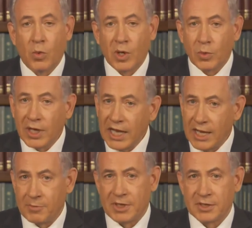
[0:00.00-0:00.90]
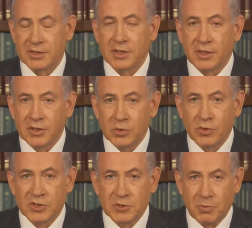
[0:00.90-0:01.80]
what will happen is that this
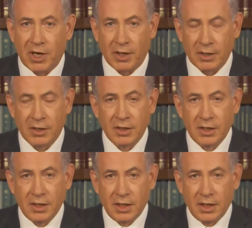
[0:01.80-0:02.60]
will spark